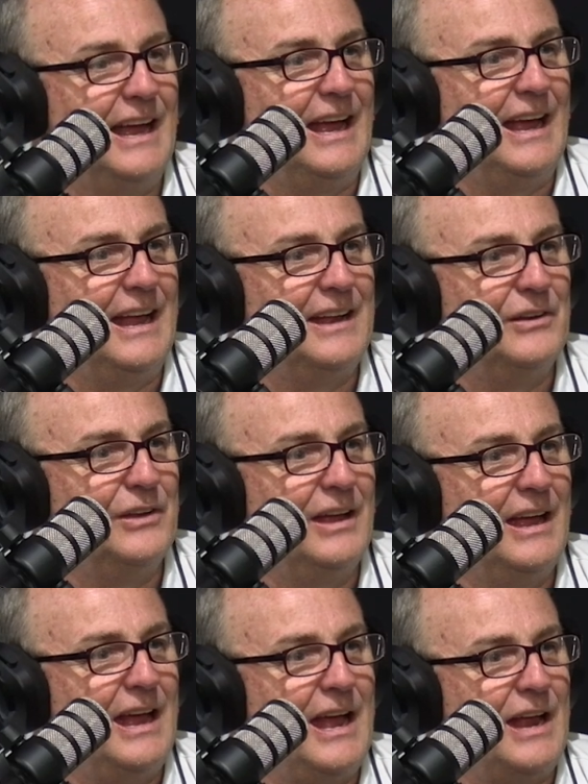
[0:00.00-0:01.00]
and
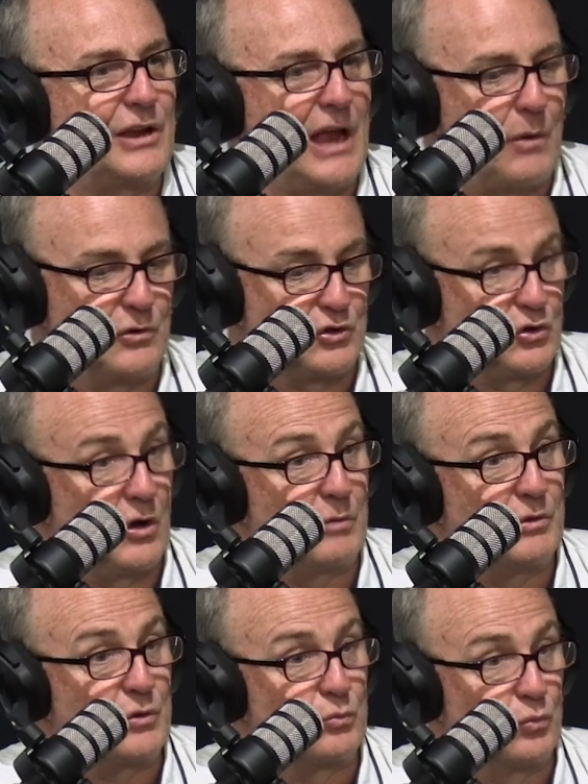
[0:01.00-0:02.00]
it
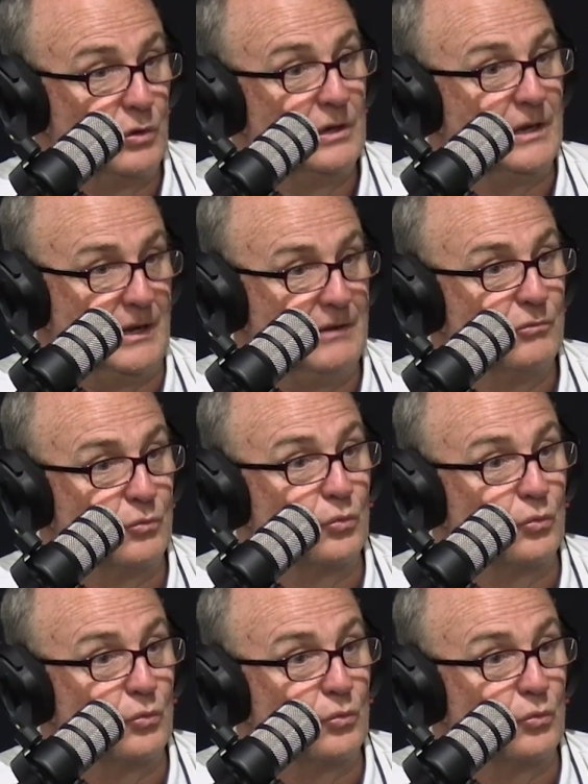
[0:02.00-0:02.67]
coincided with a really,